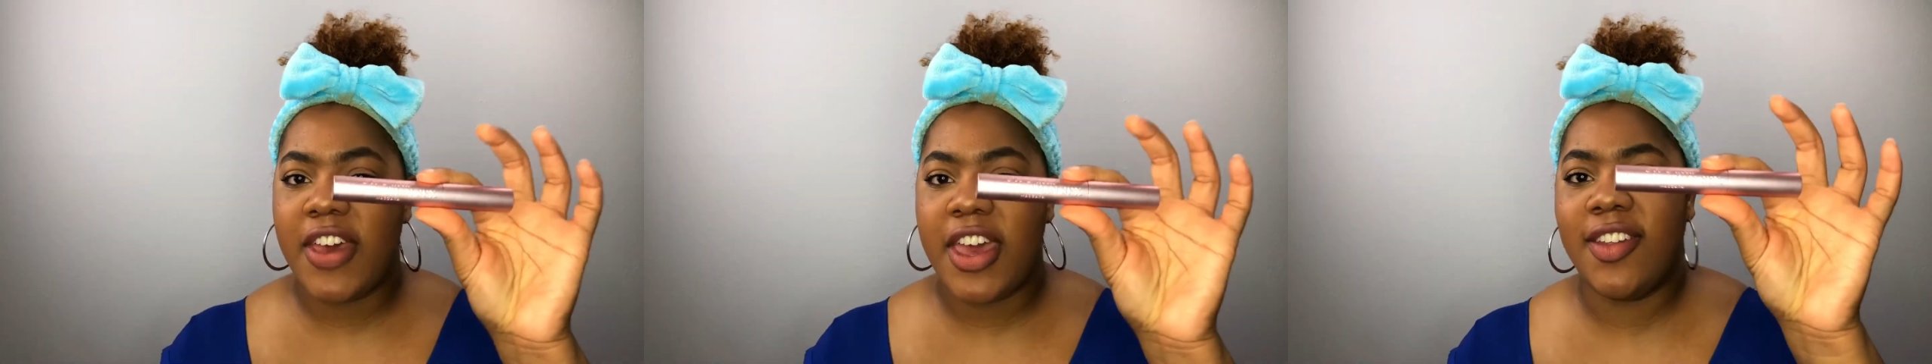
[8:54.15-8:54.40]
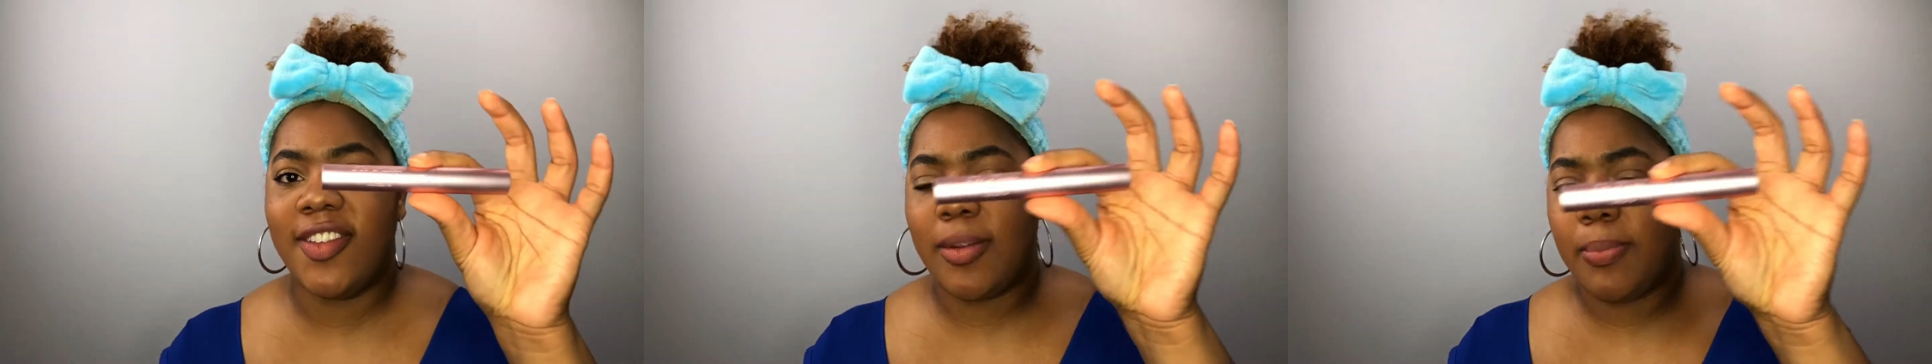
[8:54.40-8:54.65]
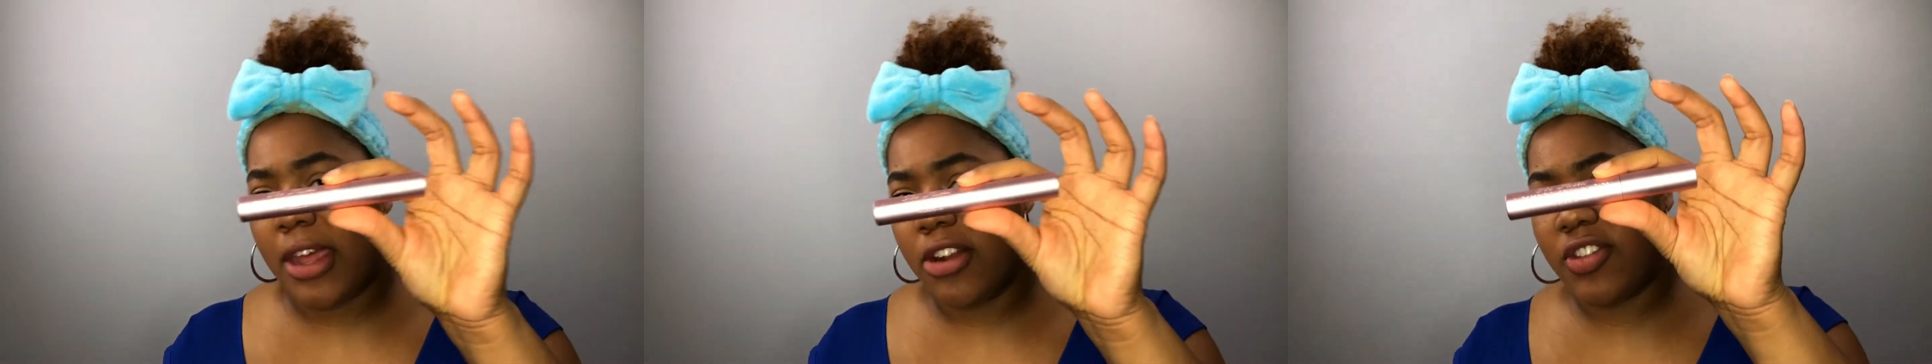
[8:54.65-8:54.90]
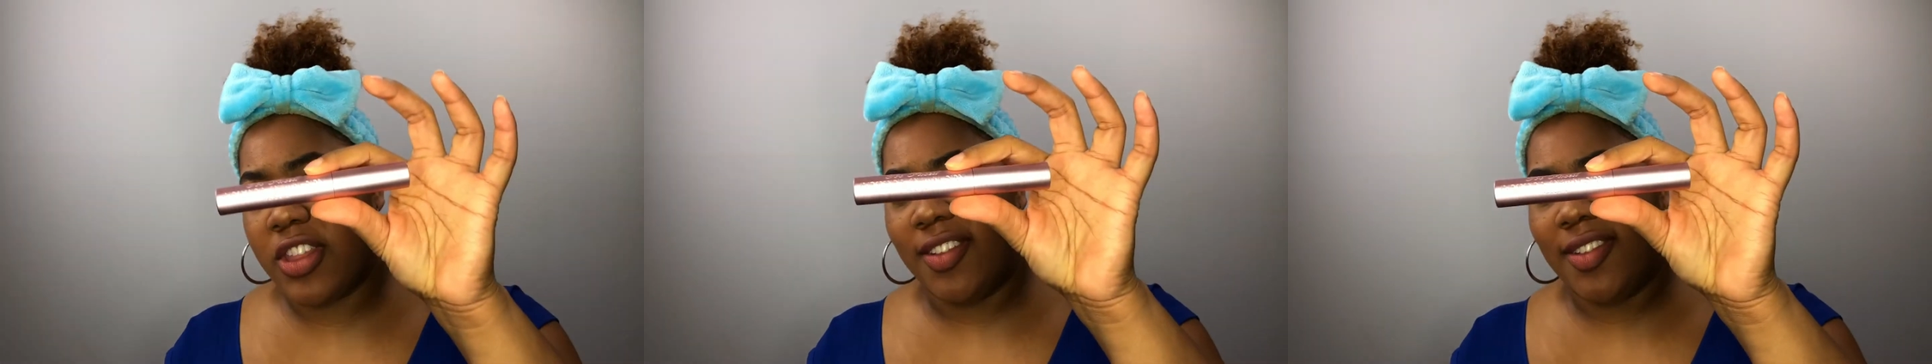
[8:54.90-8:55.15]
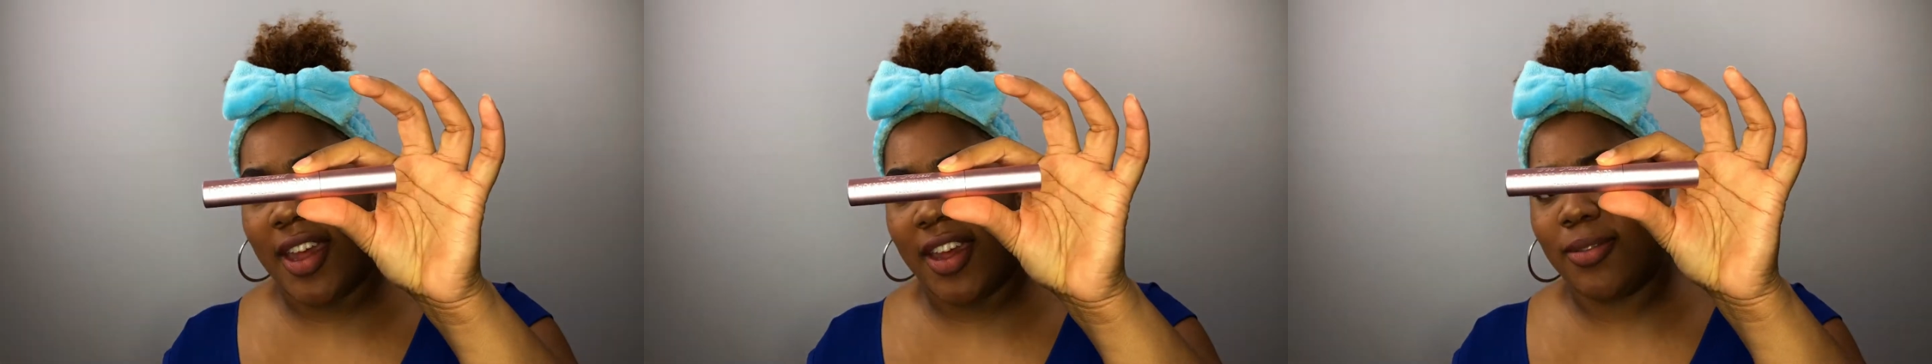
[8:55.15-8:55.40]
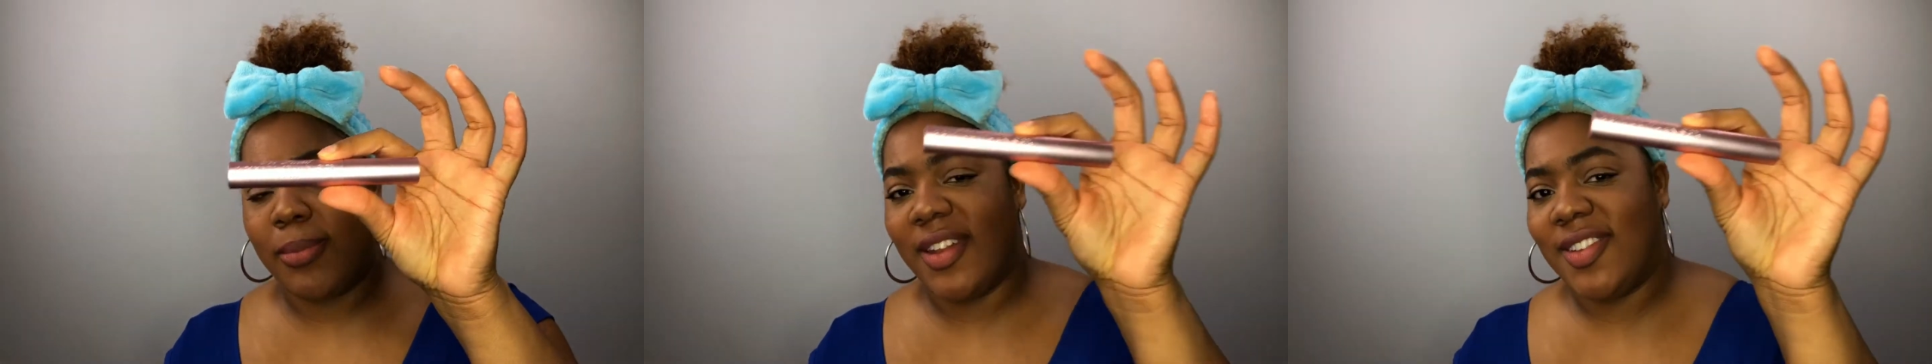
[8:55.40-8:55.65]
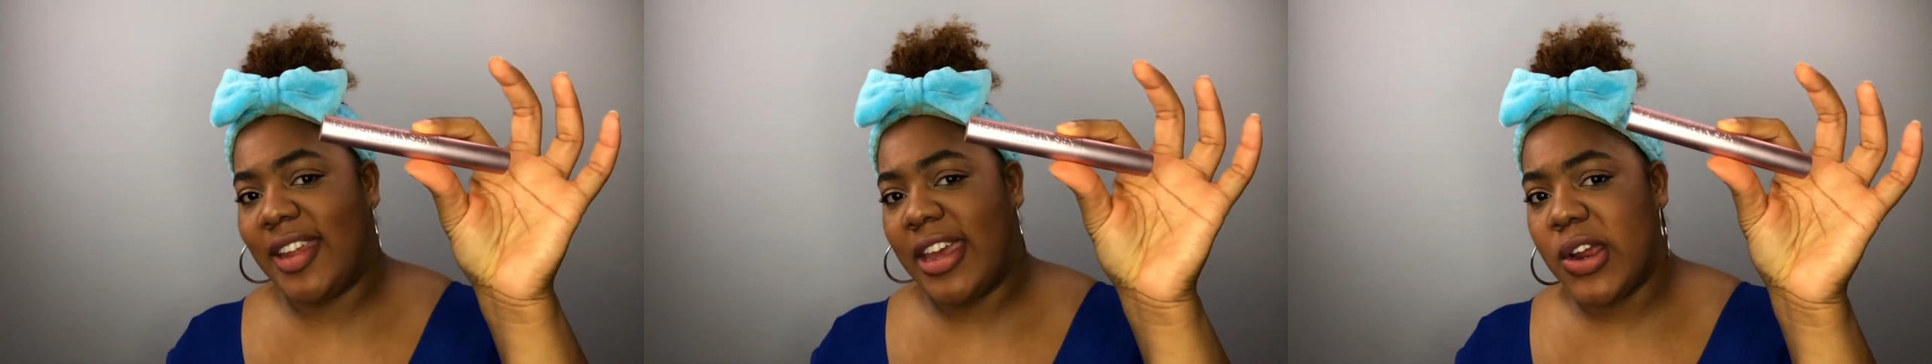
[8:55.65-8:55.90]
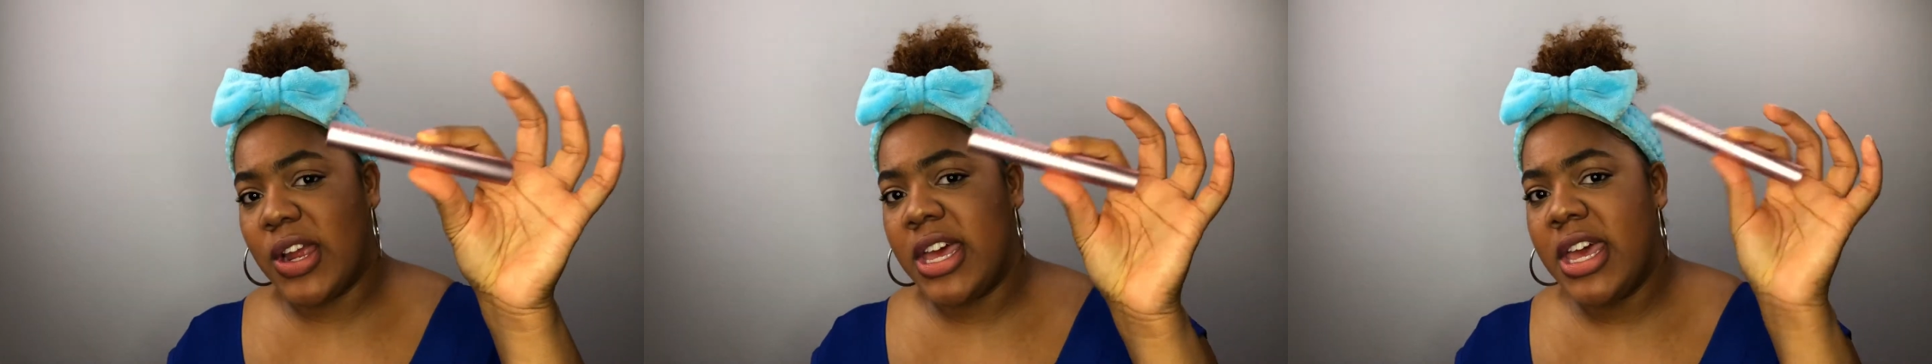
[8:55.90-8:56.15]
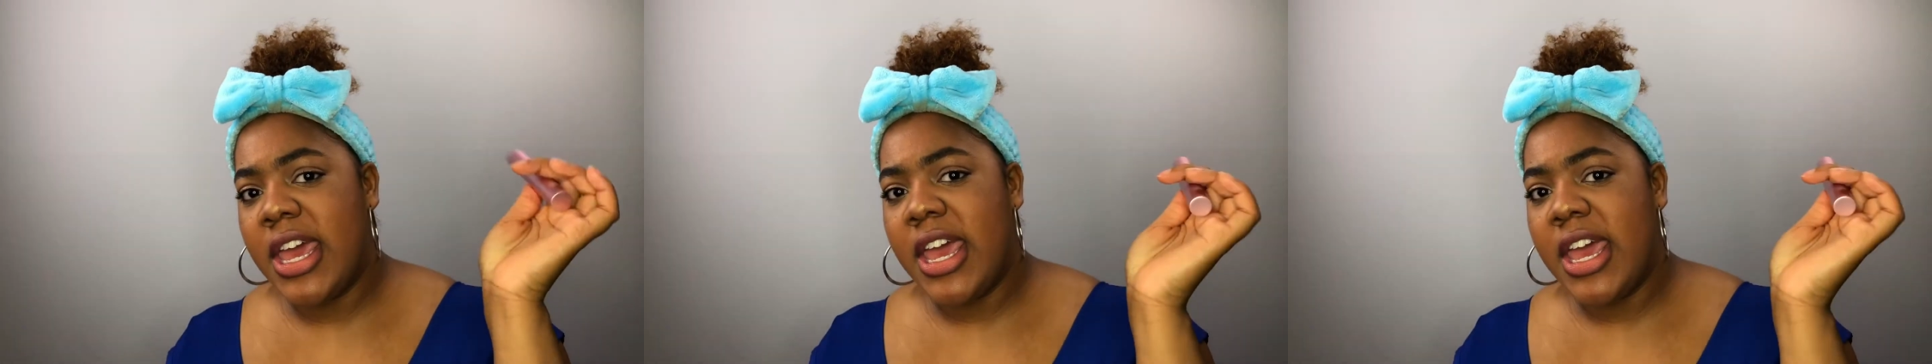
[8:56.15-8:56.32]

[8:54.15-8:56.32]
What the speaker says: Faced Better Than Sex mascara,